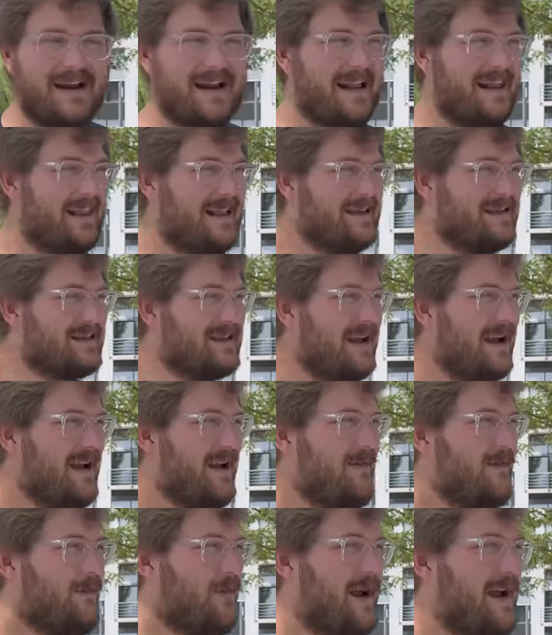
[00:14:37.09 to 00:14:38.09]
And this
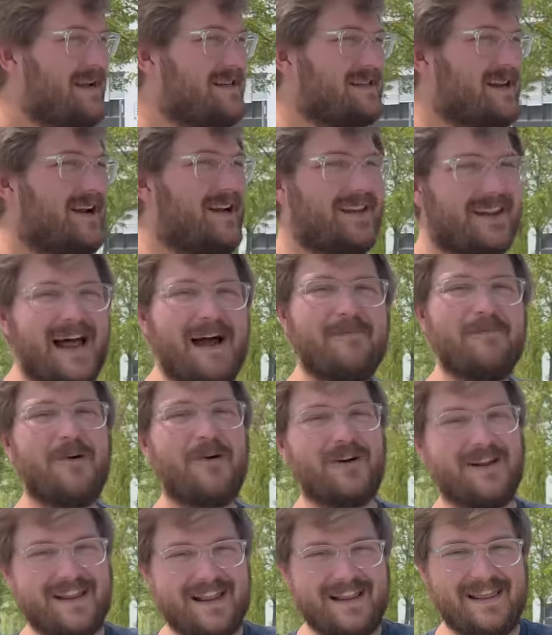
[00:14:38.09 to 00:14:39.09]
weighs a lot
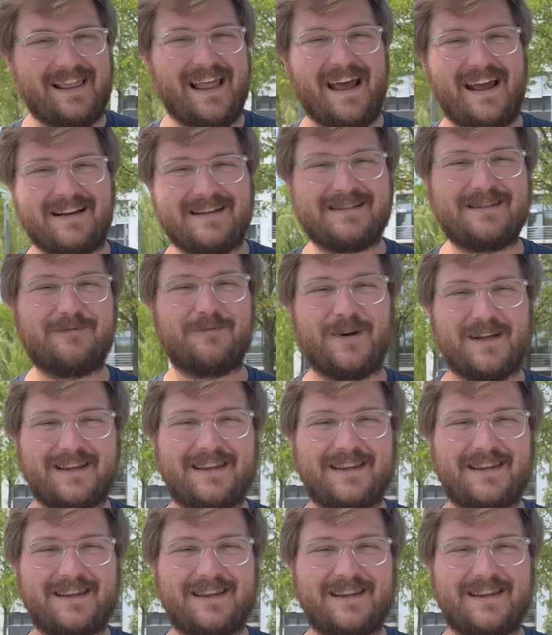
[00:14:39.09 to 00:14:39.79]
more than this with